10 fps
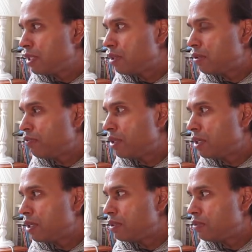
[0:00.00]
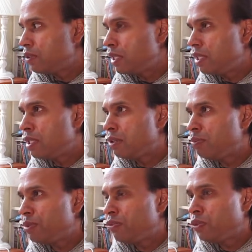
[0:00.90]
aren't, aren't really they
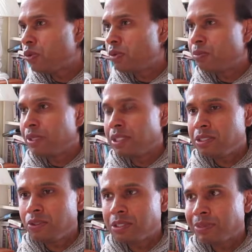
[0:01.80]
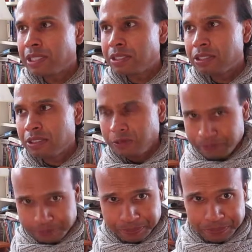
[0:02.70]
don't perform as you expected
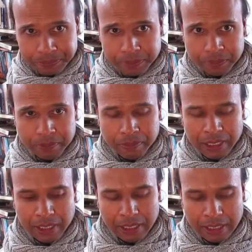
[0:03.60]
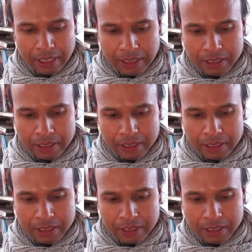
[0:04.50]
to.